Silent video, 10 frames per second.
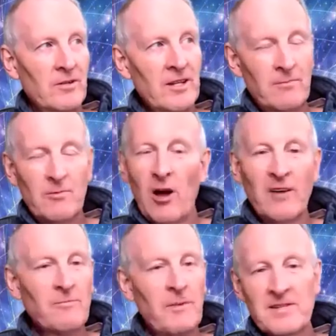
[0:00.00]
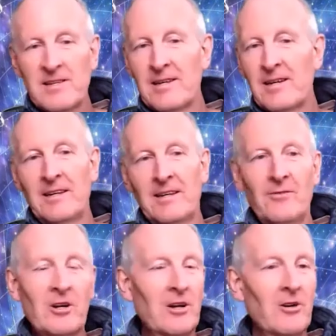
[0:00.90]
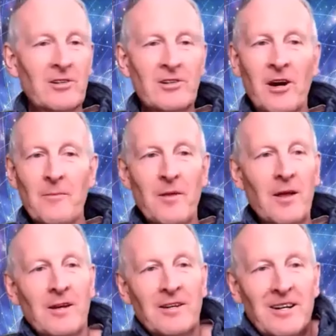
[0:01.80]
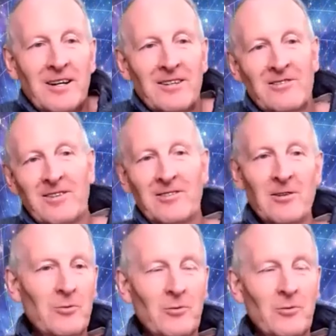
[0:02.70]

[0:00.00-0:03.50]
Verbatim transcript: it, life's busy. We've got a lot of time, you know, to do.